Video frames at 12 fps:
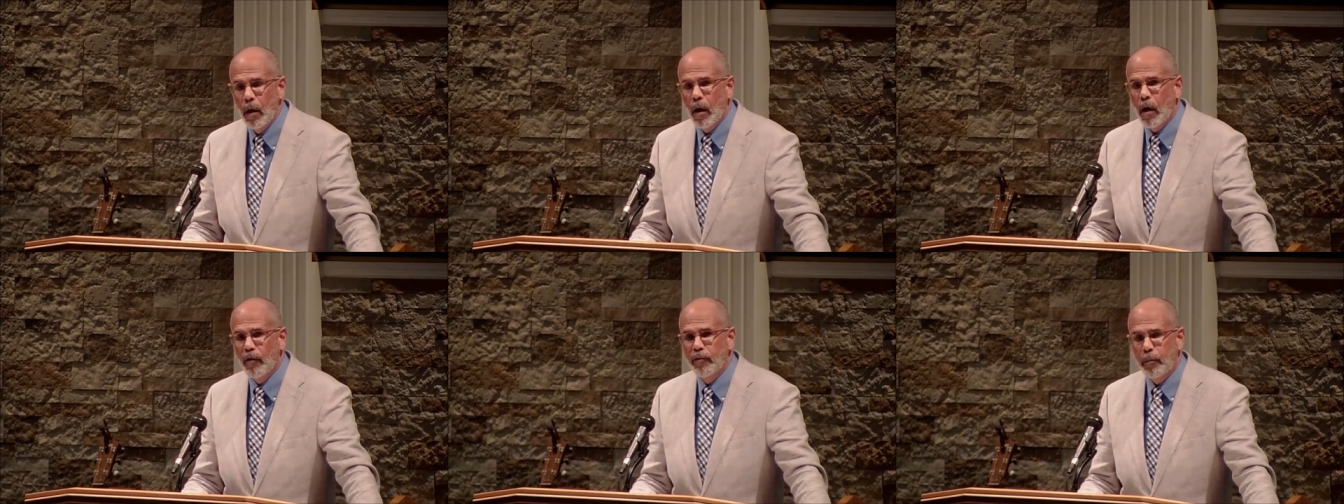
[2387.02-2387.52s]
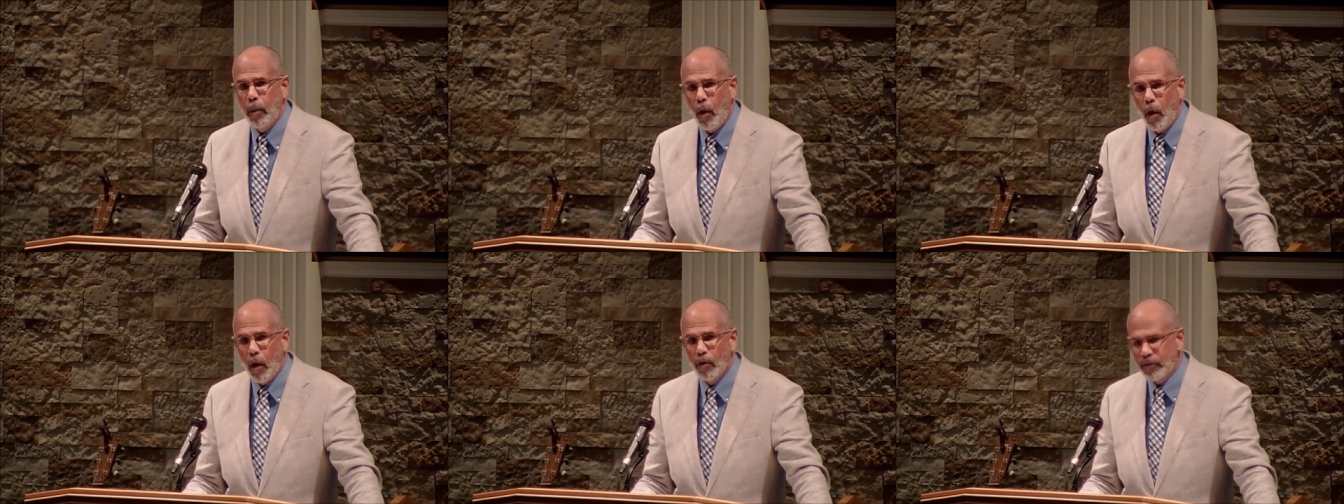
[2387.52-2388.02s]
of
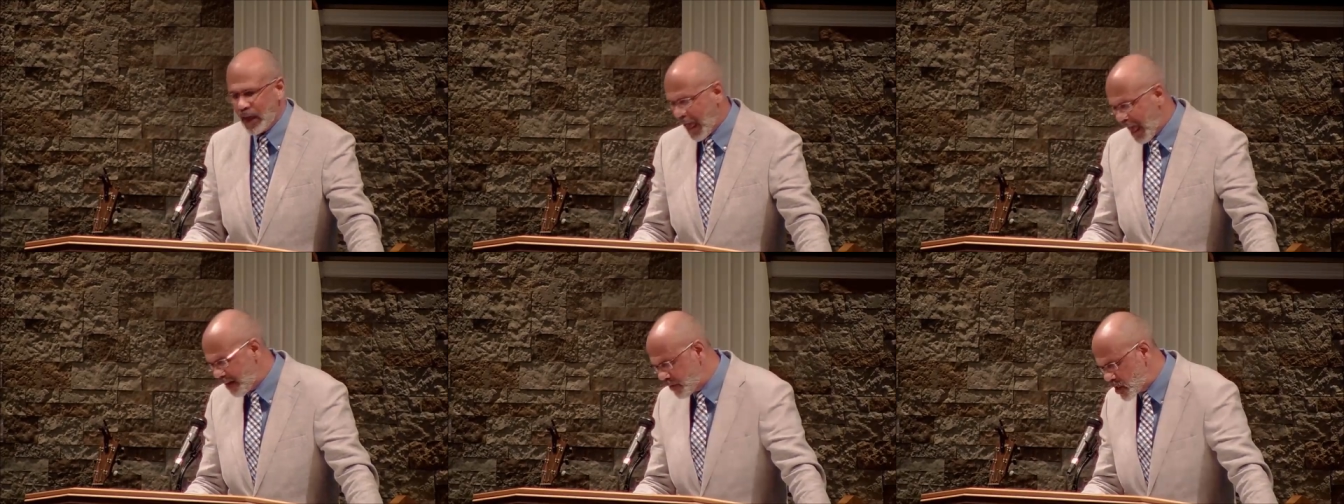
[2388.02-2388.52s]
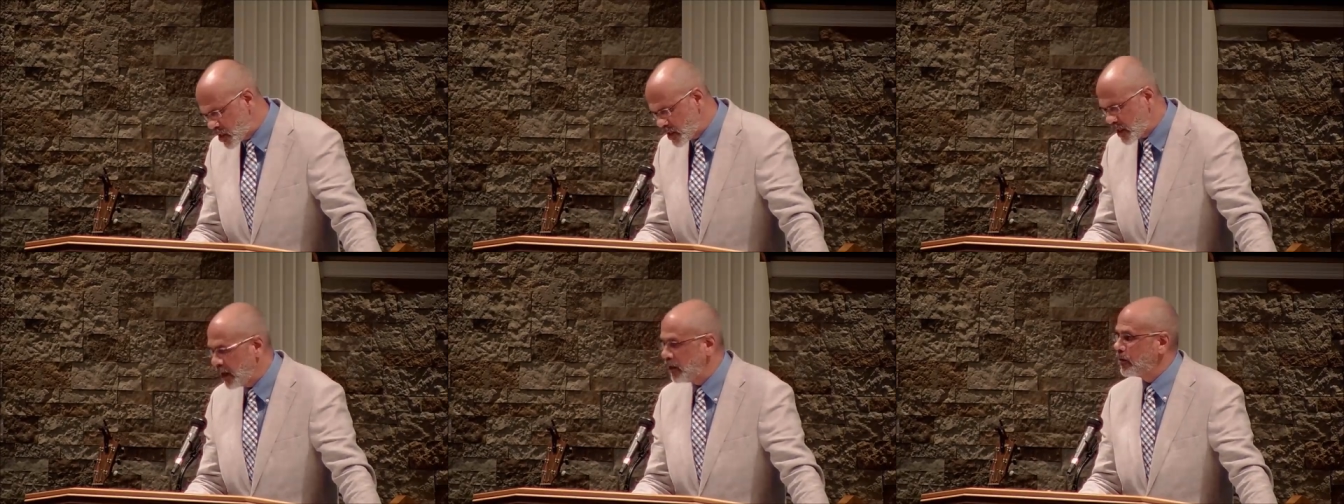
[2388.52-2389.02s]
Paul's ever
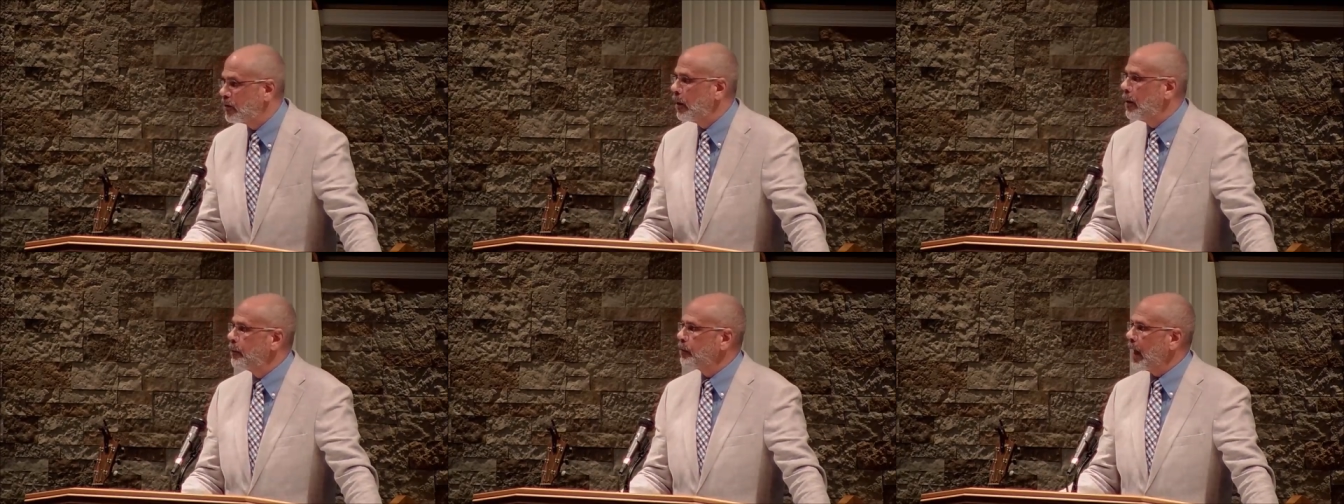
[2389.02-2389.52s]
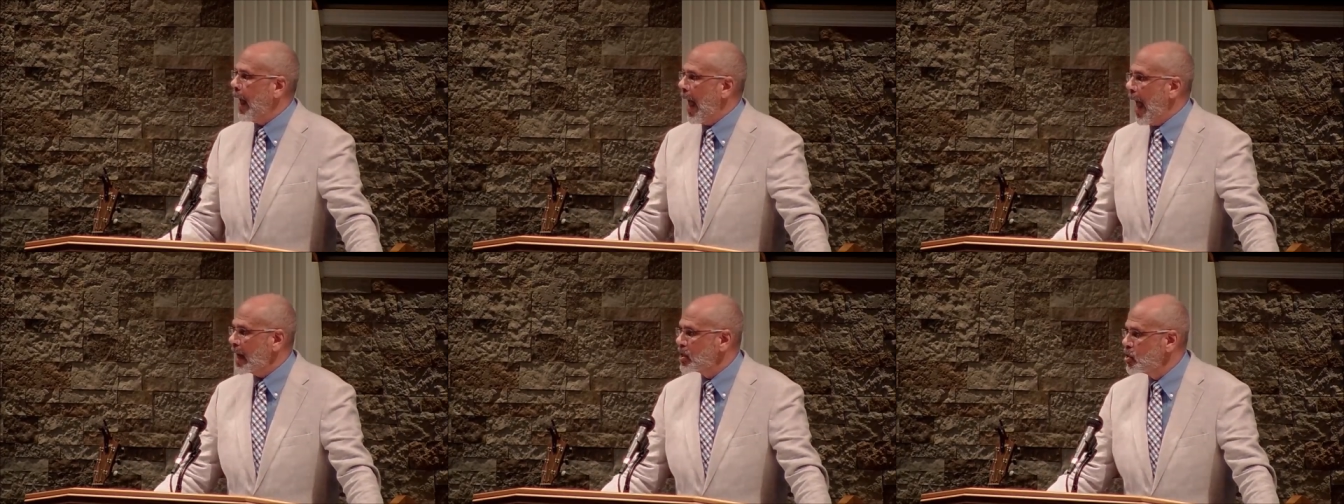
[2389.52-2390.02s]
since
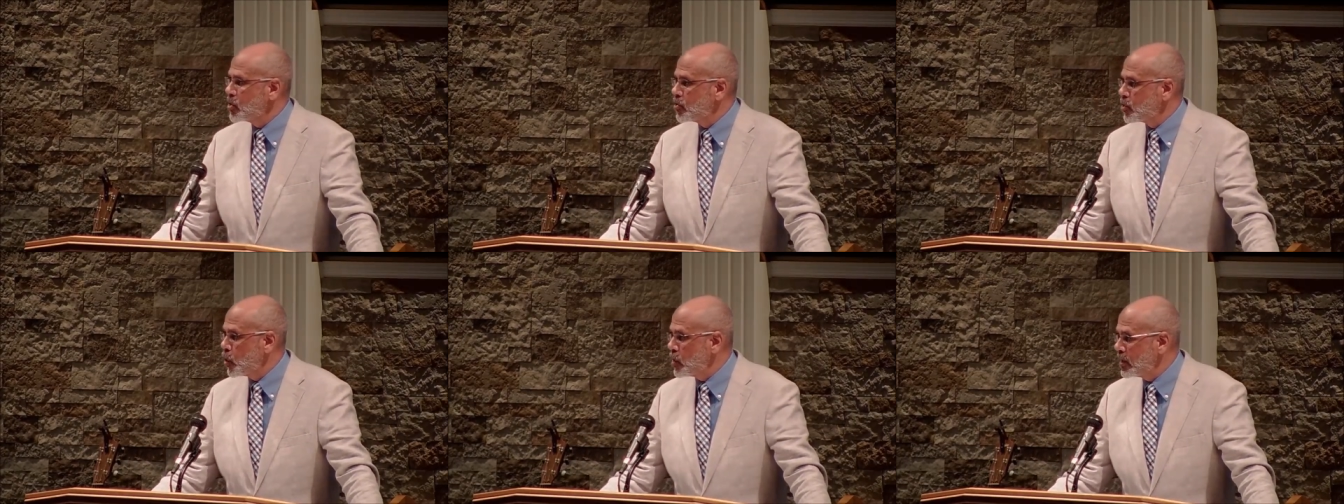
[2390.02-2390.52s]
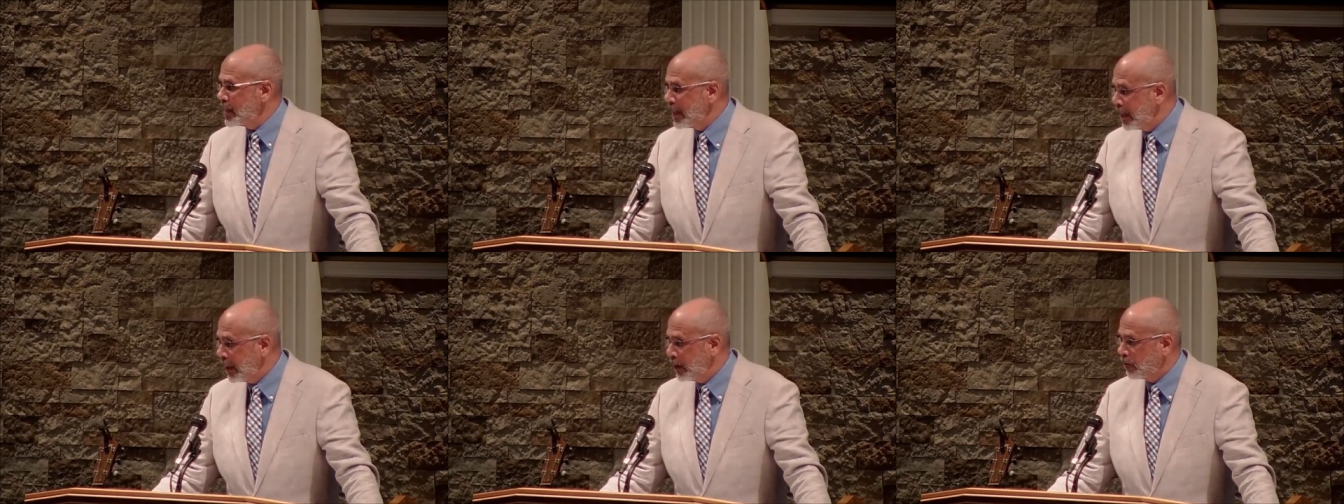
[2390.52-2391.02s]
Acts
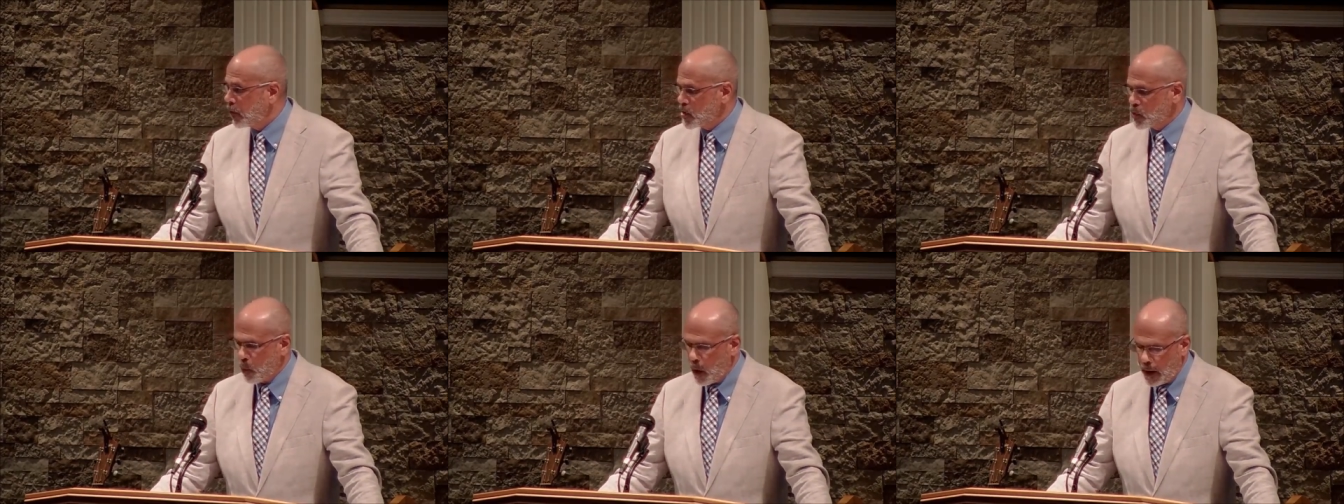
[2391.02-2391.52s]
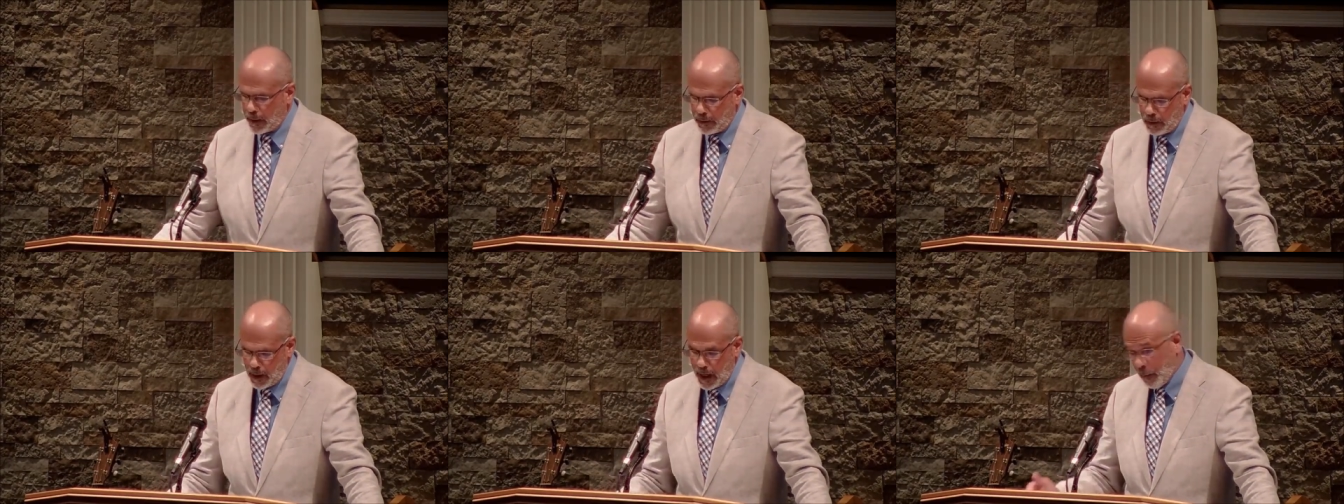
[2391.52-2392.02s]
13, verse 1.
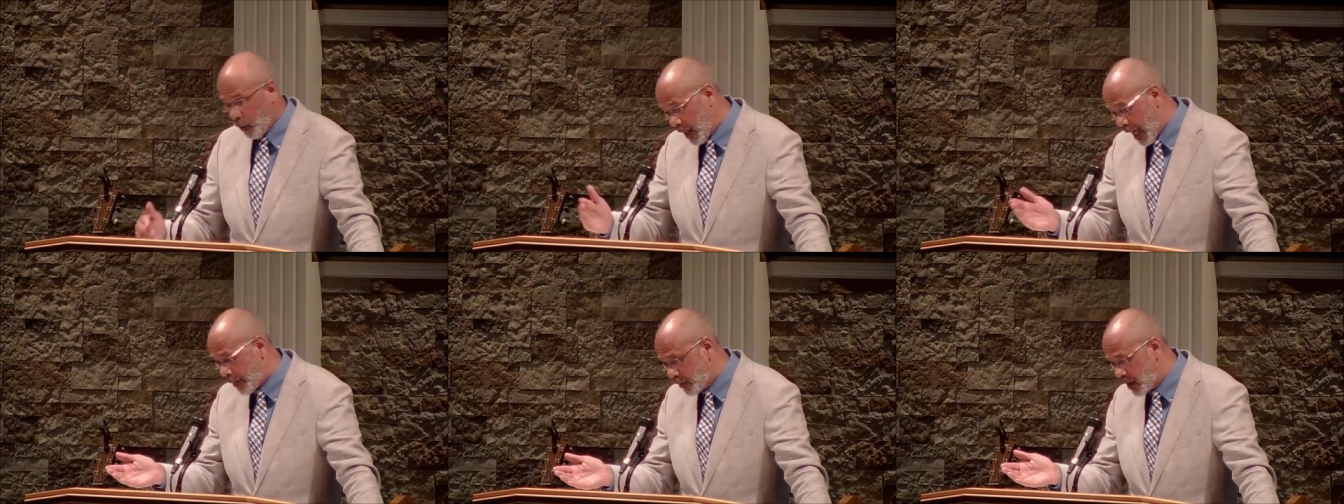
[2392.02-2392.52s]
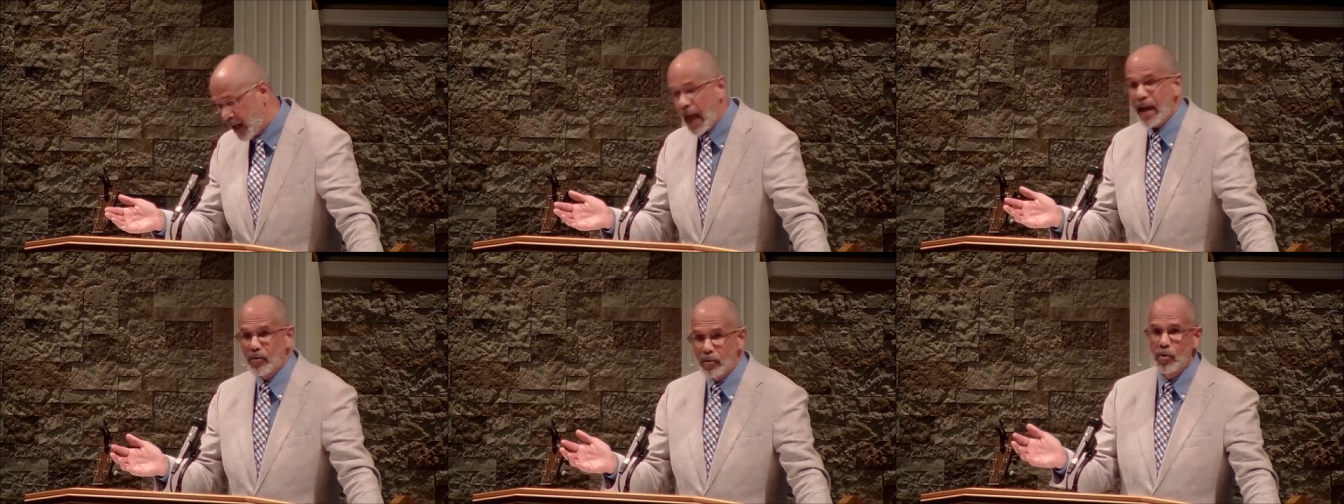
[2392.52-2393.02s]
And what happened in
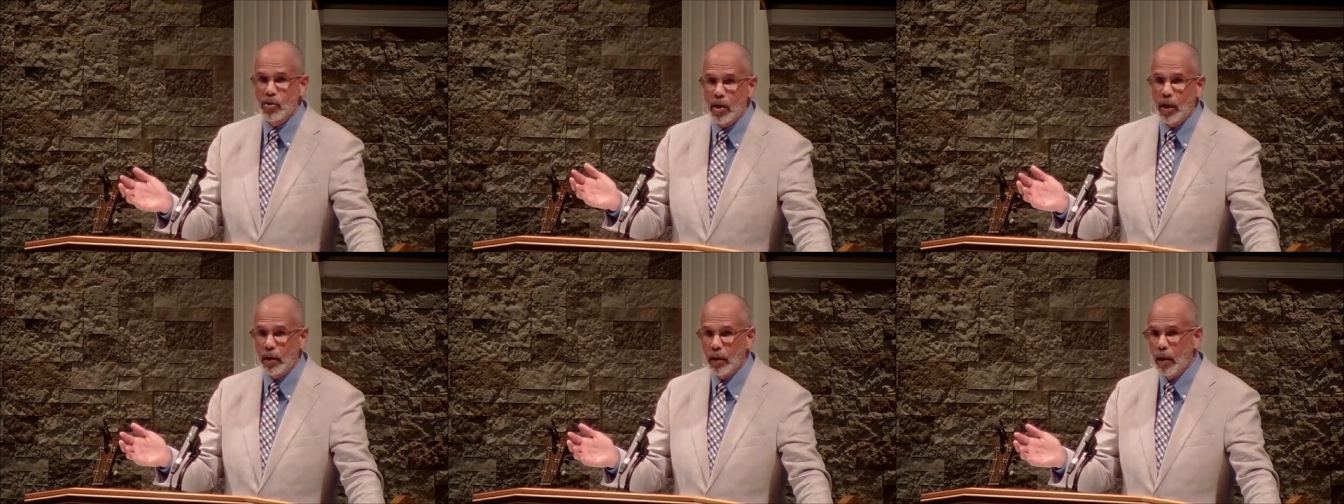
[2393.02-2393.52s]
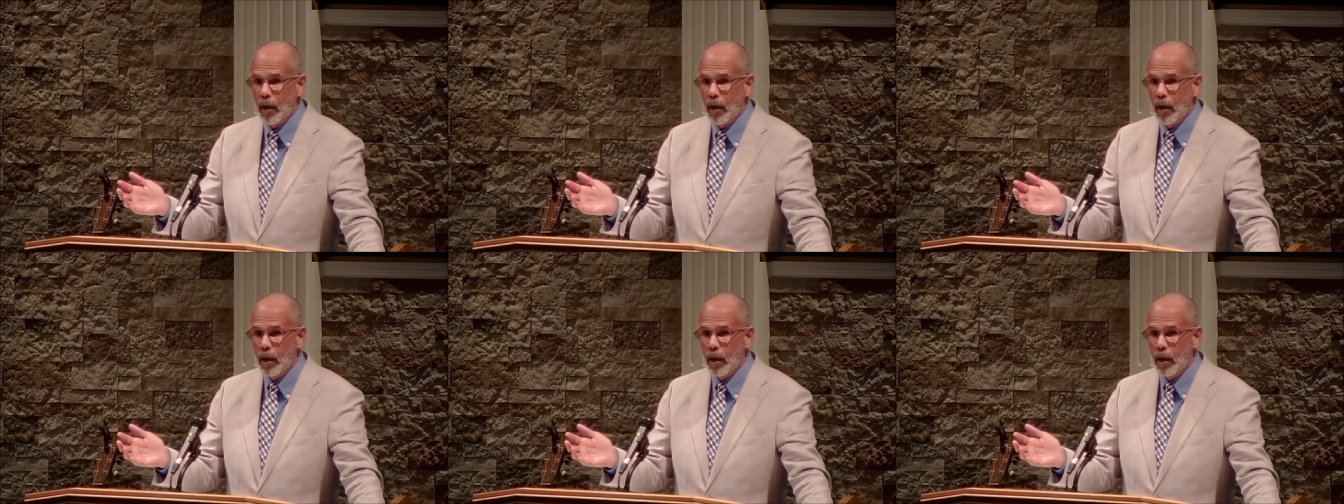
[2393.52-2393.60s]
Acts 13?